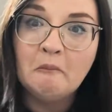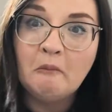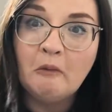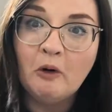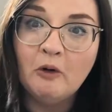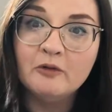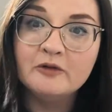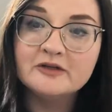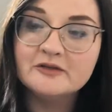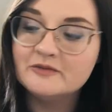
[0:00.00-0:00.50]

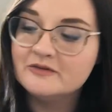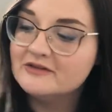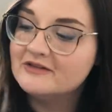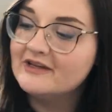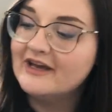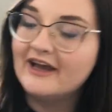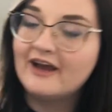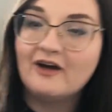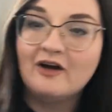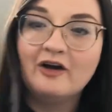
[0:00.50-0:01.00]
well this one's
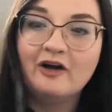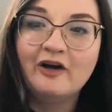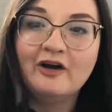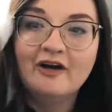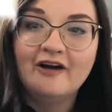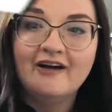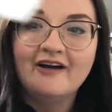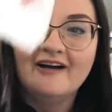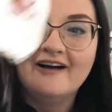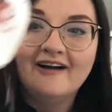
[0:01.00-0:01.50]
like,
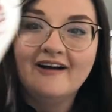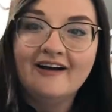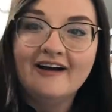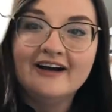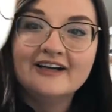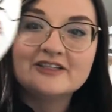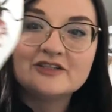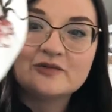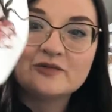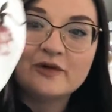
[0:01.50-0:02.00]

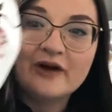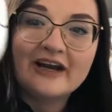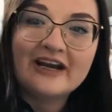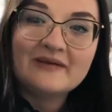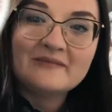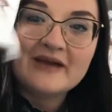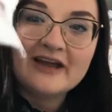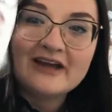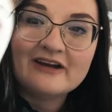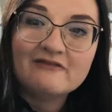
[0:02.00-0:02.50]
it's already
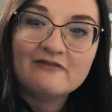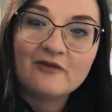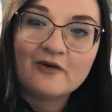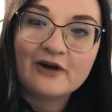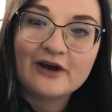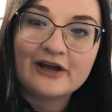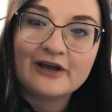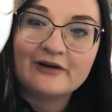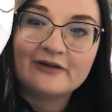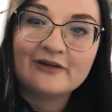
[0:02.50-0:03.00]
made
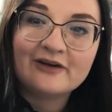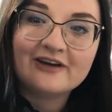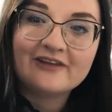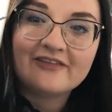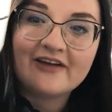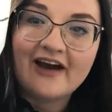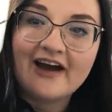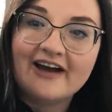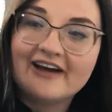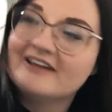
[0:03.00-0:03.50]
for you. Look at
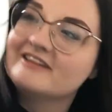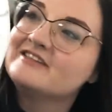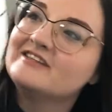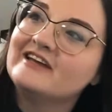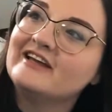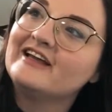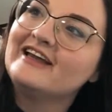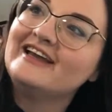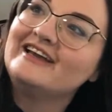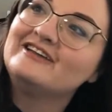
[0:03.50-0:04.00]
that. It's
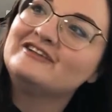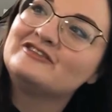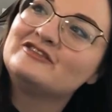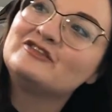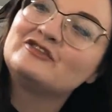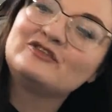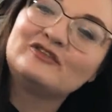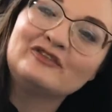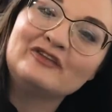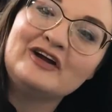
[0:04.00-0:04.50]
like in a
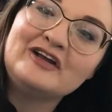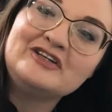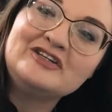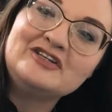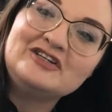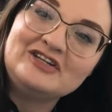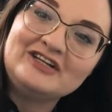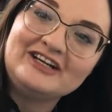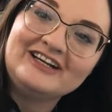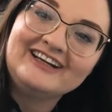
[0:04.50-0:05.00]

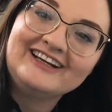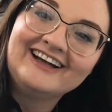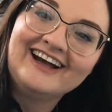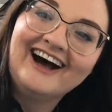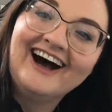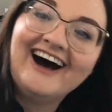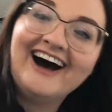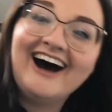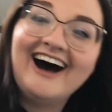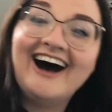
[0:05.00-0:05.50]
scrunchie.
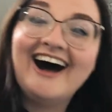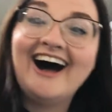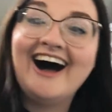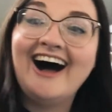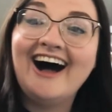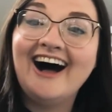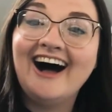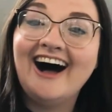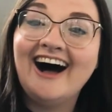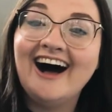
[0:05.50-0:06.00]

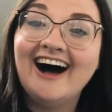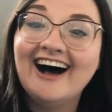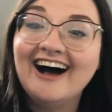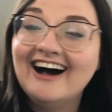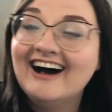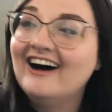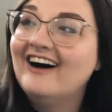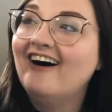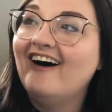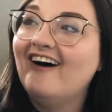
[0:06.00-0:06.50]

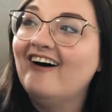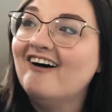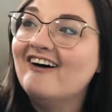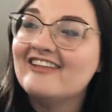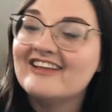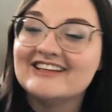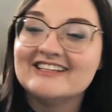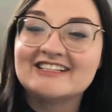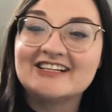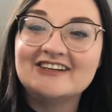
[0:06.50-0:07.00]
Oh,
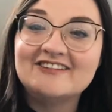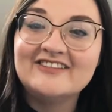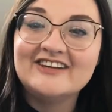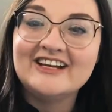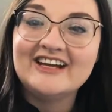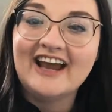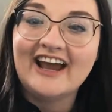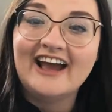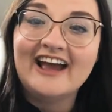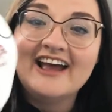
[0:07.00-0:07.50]
that's
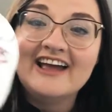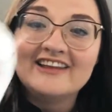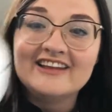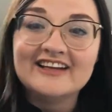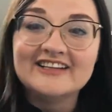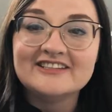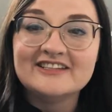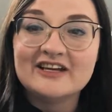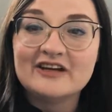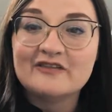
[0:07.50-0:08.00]
convenient.
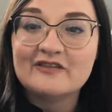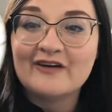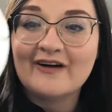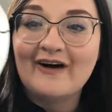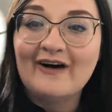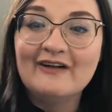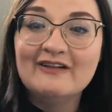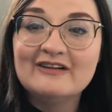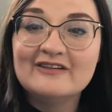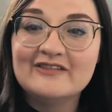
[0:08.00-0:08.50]
That's like for
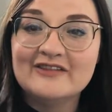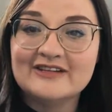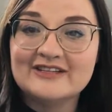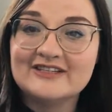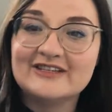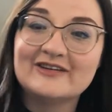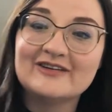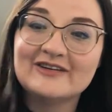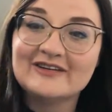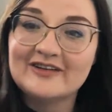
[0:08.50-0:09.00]
all of us
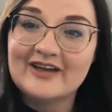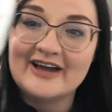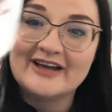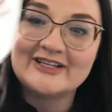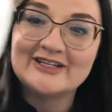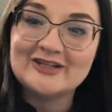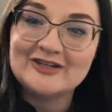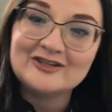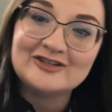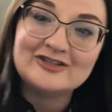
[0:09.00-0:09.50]
that are like
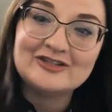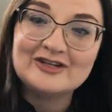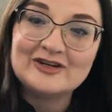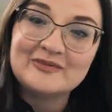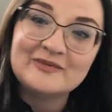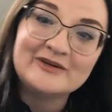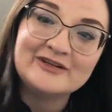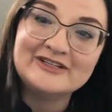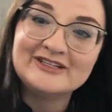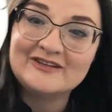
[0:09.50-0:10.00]
too
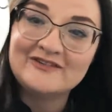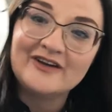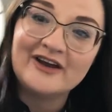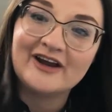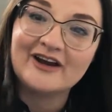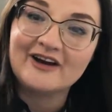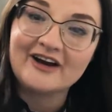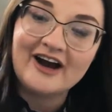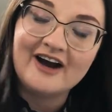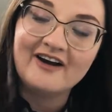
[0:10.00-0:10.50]
stupid to
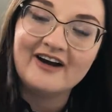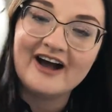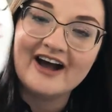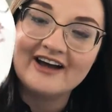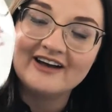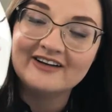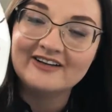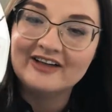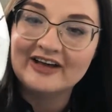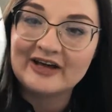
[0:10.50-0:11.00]
figure out
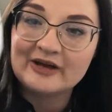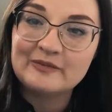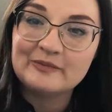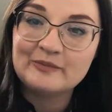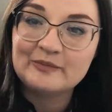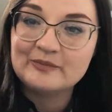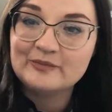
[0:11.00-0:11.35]
how to like